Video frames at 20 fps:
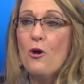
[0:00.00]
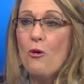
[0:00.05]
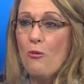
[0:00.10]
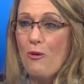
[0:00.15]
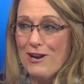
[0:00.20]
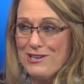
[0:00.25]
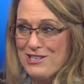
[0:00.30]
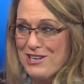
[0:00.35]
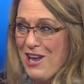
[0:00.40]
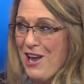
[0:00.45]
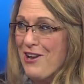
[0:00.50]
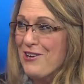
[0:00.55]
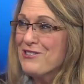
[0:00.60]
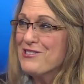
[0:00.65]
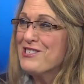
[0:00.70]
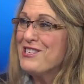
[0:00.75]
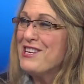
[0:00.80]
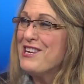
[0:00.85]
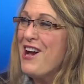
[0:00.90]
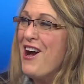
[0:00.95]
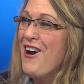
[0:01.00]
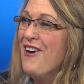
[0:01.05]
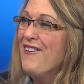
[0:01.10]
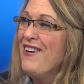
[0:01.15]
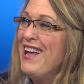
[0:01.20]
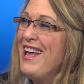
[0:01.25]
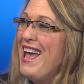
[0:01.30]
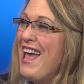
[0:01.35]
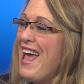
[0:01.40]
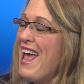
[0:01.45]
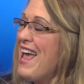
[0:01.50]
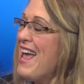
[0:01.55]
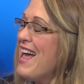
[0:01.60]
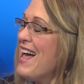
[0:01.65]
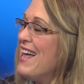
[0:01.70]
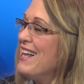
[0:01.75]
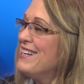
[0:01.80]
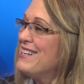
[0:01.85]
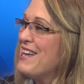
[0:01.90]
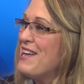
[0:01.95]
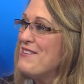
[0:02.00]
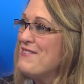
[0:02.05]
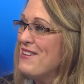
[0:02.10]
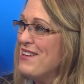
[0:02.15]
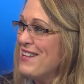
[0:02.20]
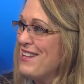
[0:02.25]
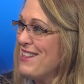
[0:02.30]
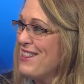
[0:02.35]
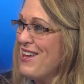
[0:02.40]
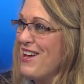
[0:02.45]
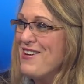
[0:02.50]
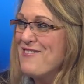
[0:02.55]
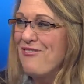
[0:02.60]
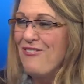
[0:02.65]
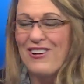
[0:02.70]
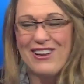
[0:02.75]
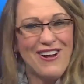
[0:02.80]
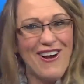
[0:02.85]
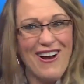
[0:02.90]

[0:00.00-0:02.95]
watch KOCO. Exactly and, right. Yeah.